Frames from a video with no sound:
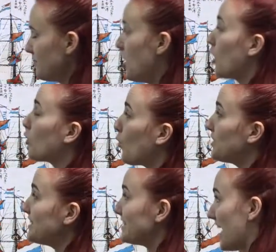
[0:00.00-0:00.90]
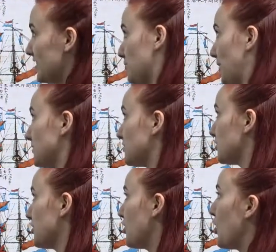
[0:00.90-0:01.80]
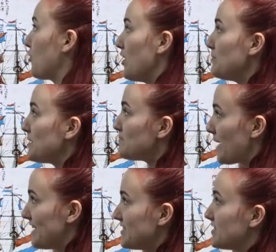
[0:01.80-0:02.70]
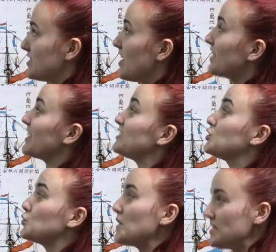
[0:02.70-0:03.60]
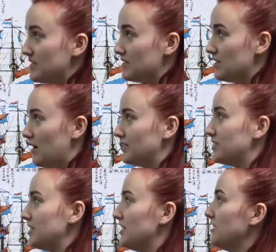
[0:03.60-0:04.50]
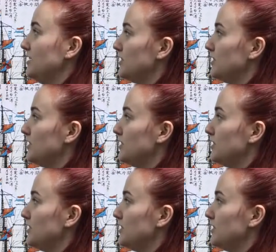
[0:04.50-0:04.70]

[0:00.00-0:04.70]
According to experts, red bean paste did not get sweetened until